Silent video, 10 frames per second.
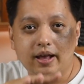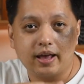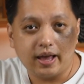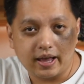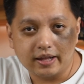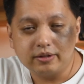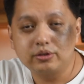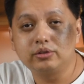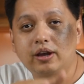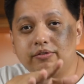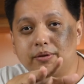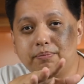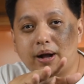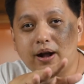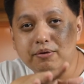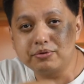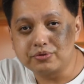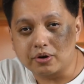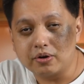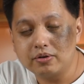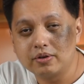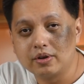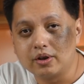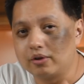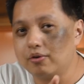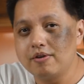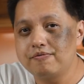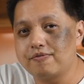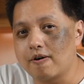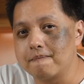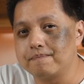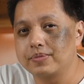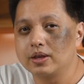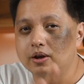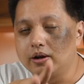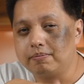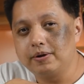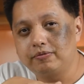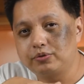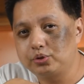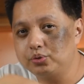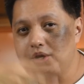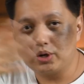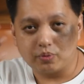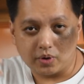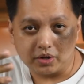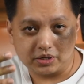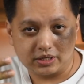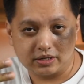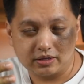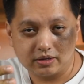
and to have the power draw going from above 200 watts